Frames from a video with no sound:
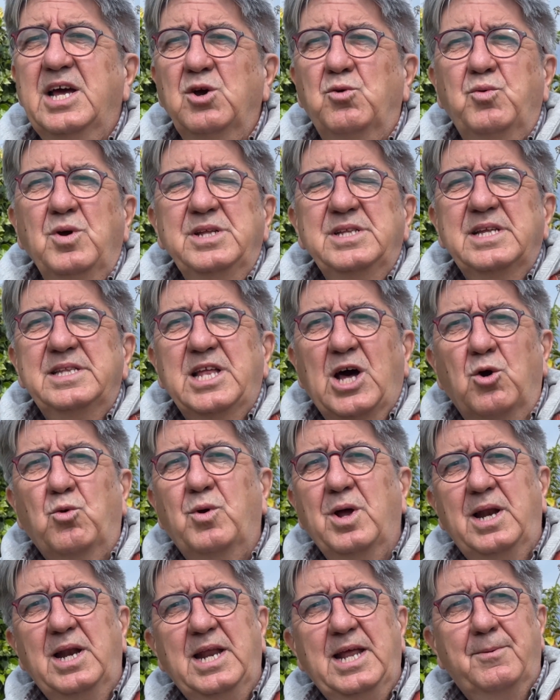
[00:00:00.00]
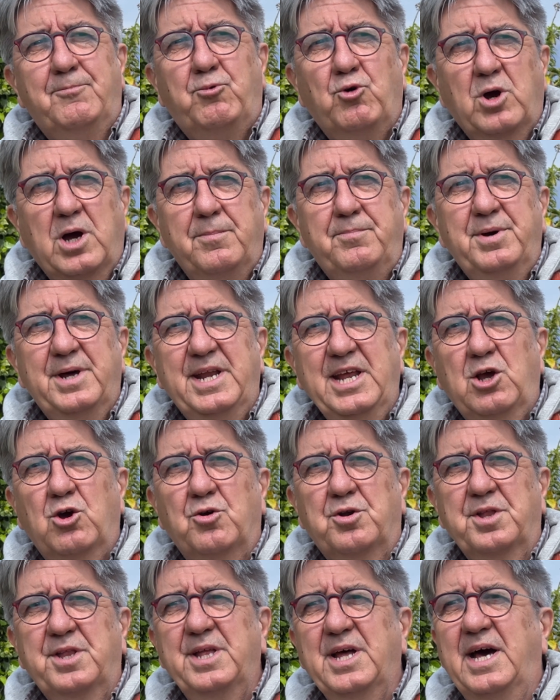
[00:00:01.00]
of his daughter's
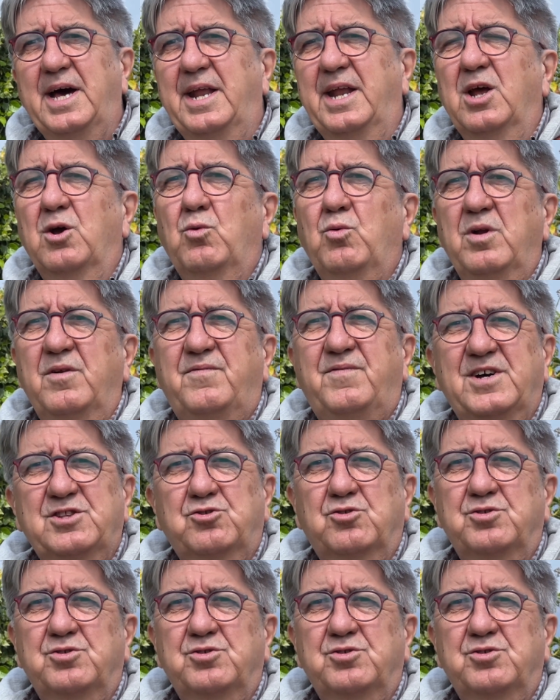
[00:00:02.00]
nobility.